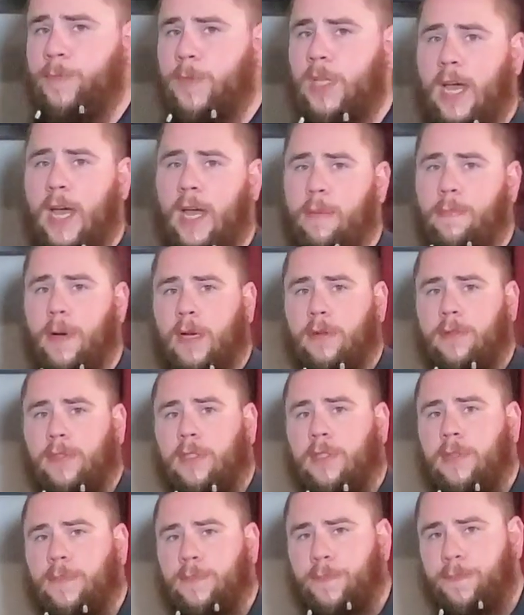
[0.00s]
to add
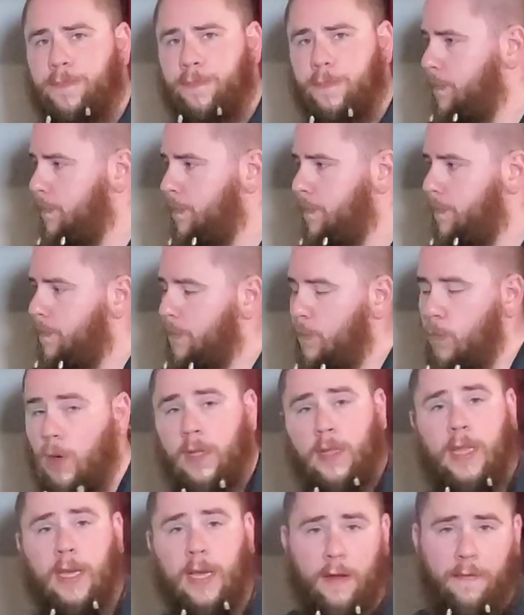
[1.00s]
pouches.
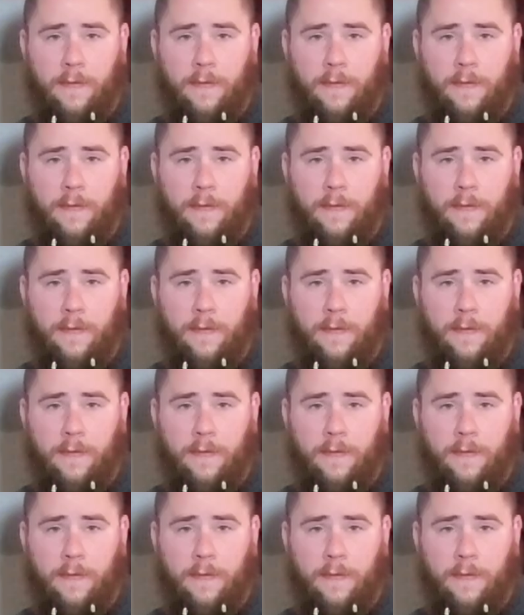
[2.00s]
One thing I